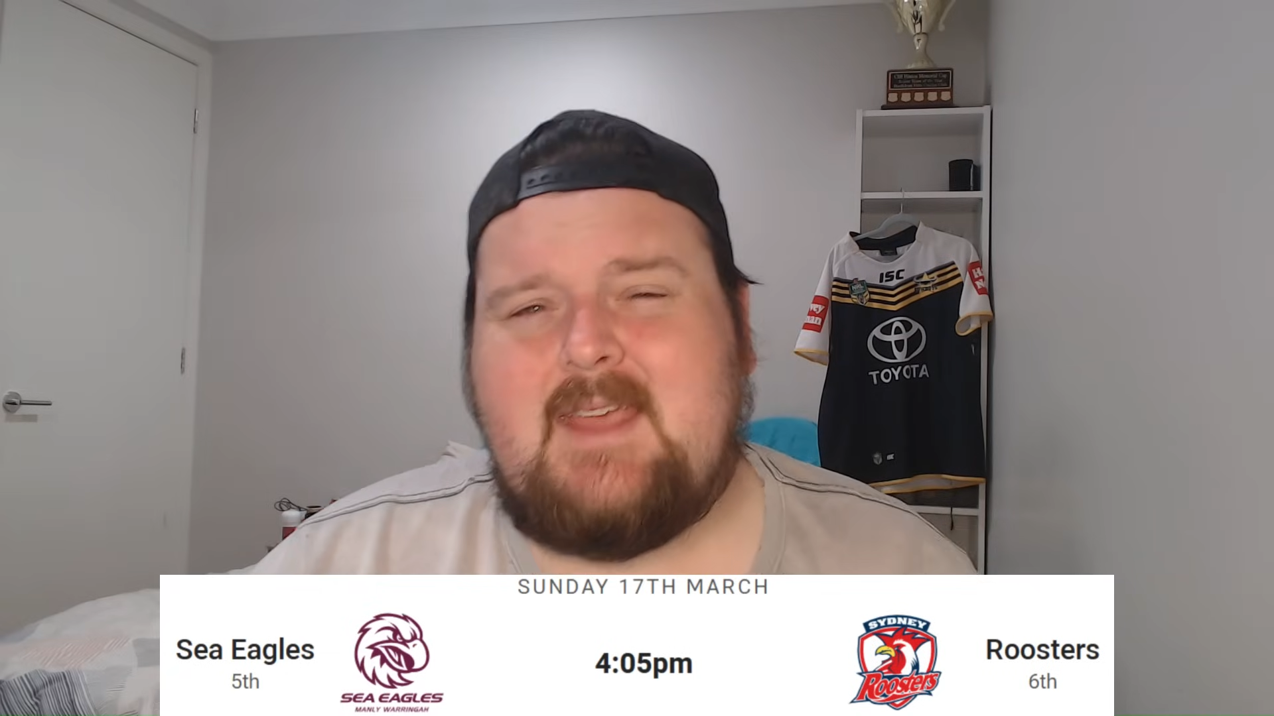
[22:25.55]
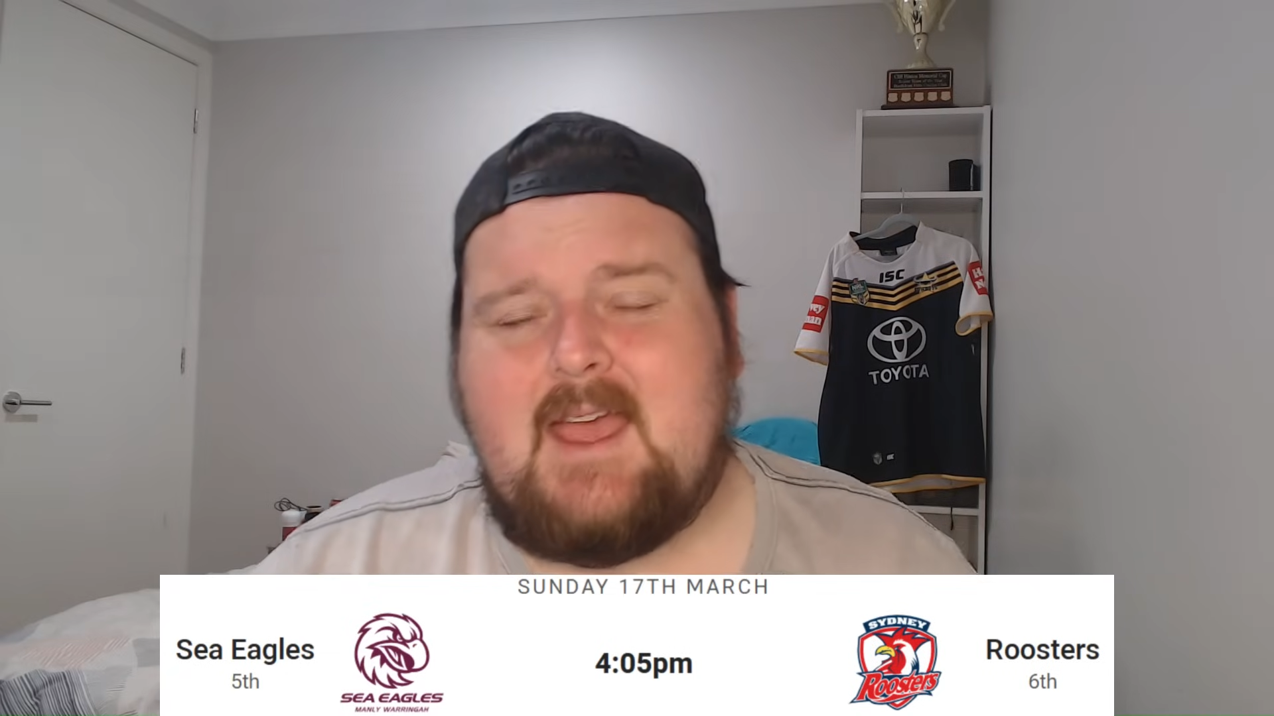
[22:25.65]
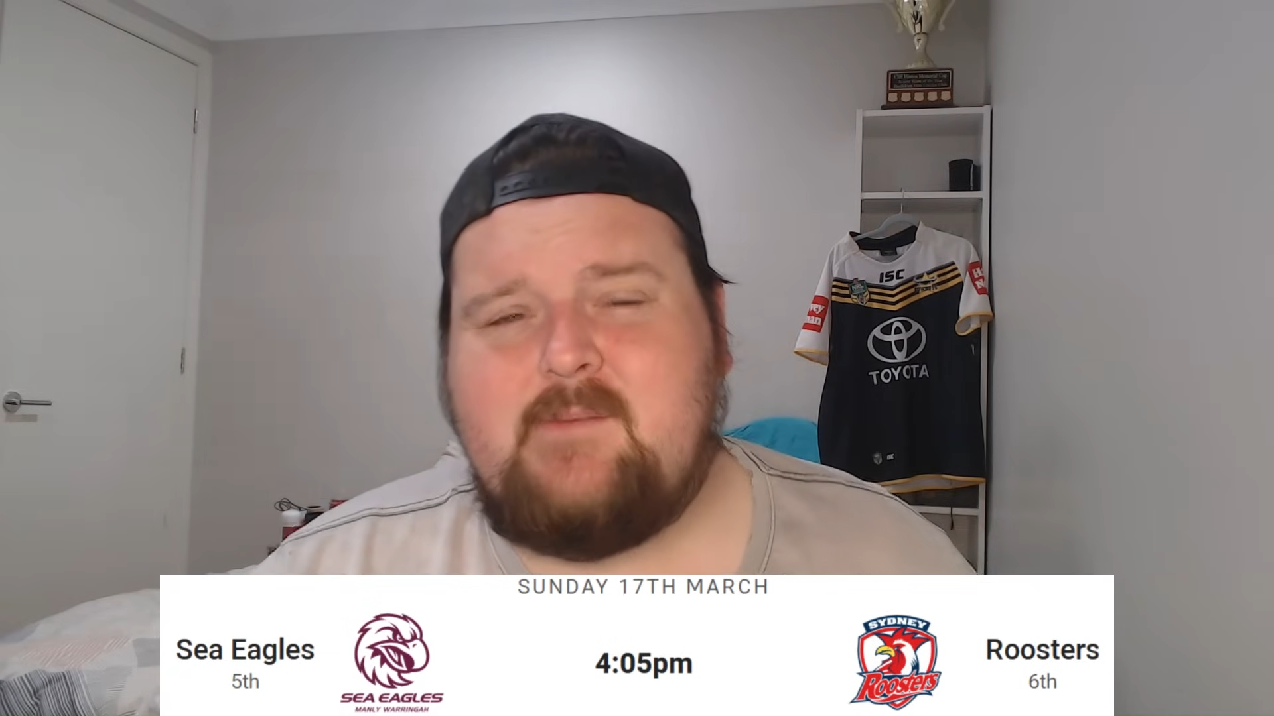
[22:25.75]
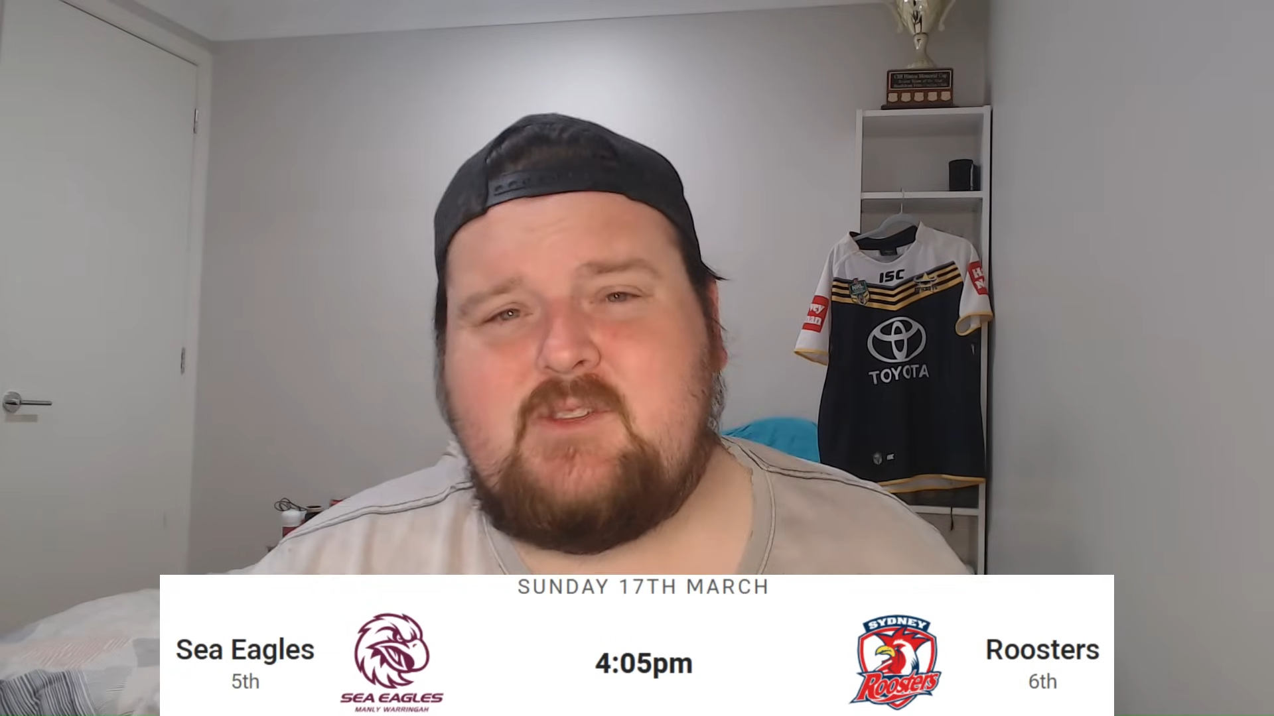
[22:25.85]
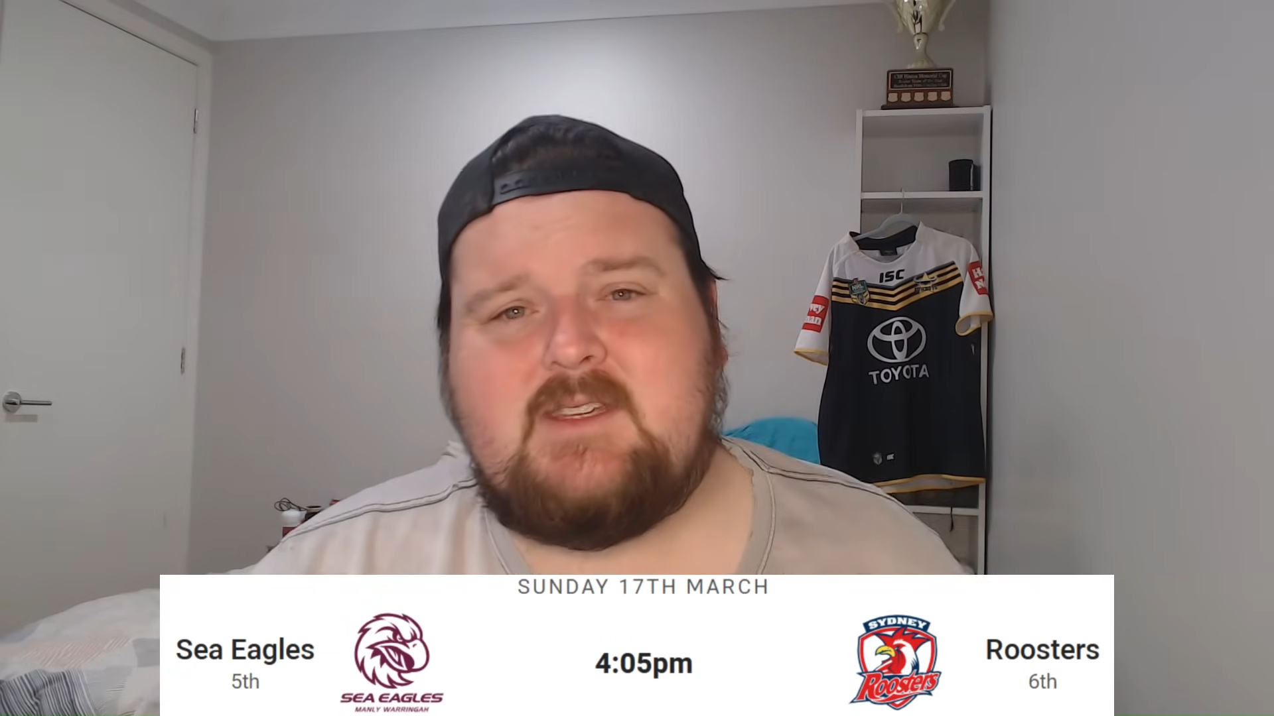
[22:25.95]

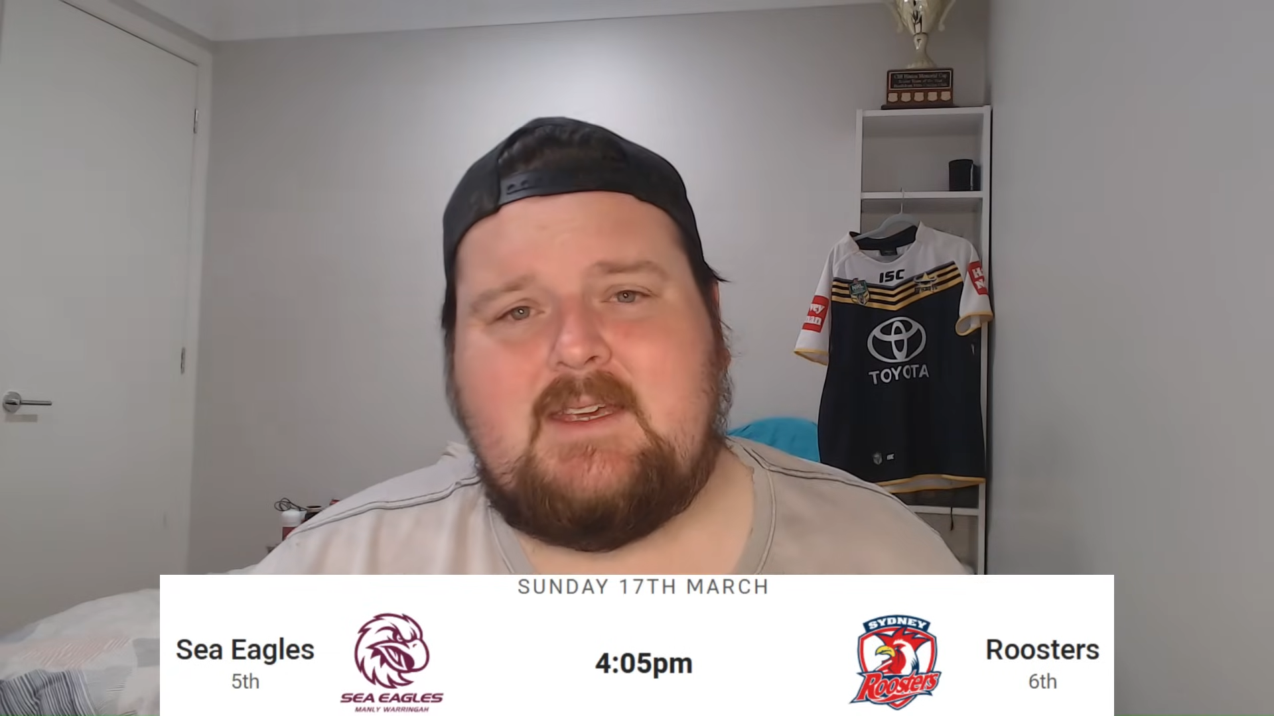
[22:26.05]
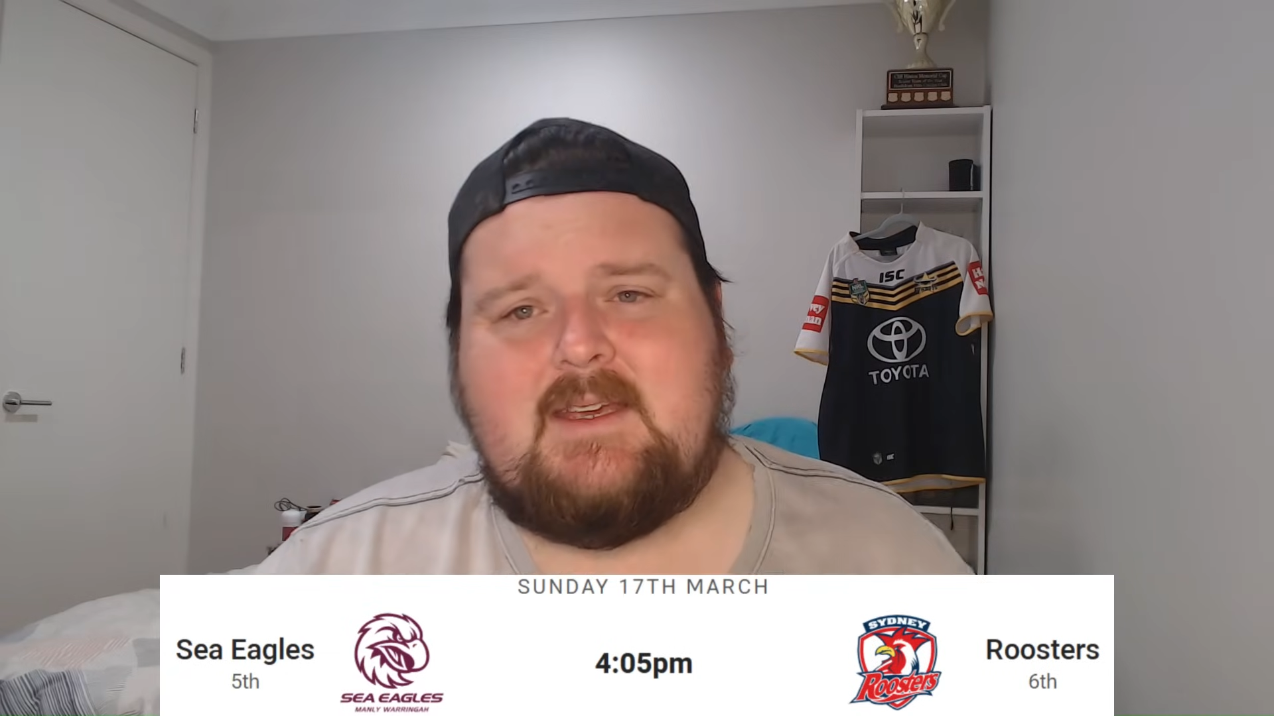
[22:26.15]
games